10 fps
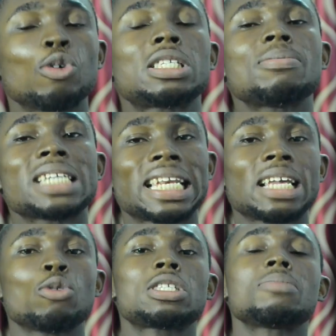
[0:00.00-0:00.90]
which
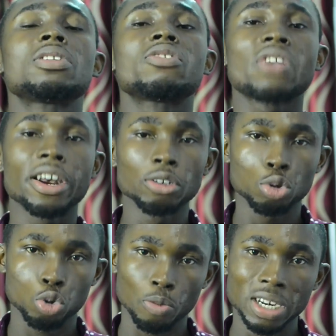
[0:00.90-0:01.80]
means the bearing
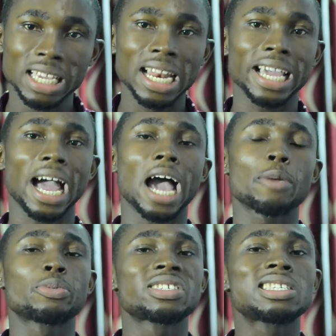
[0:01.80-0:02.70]
sum meaning
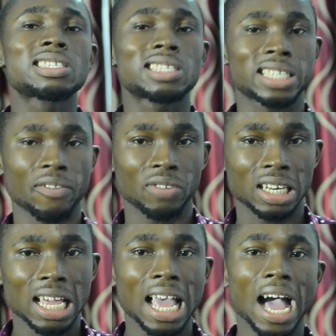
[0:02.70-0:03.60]
IP 67
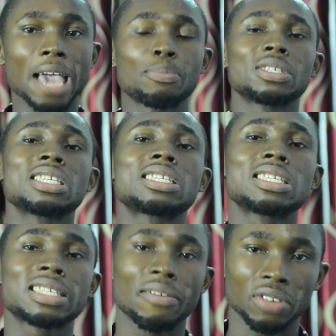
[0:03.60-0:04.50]
IP
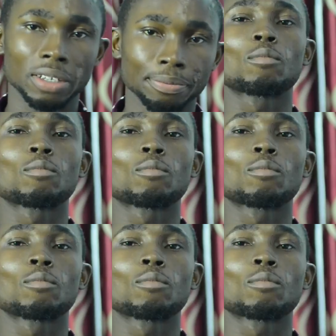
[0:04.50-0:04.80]
67